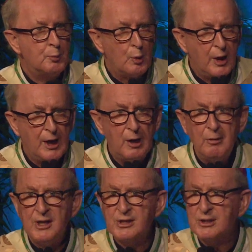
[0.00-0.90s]

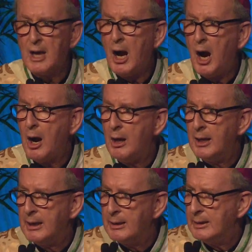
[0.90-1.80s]
Prayer is
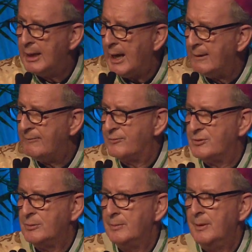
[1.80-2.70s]
our
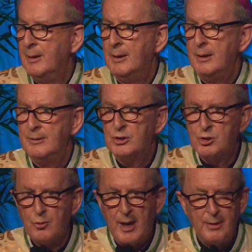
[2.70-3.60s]
life's
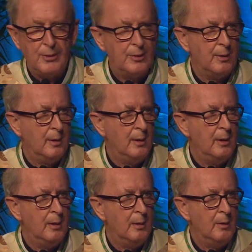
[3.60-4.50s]
strength.
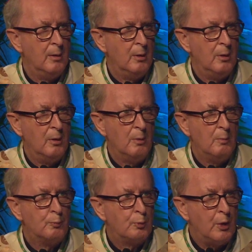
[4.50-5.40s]

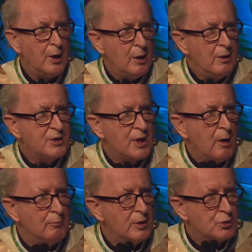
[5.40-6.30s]
Prayer is
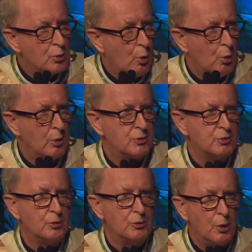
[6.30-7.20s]
our
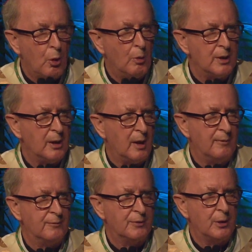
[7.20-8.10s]
resource to know and
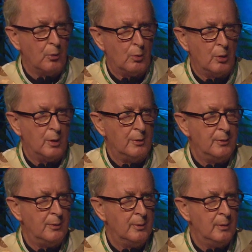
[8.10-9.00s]
love the
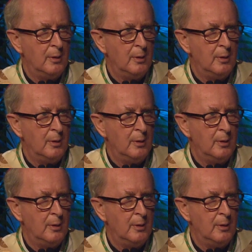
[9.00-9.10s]
Lord.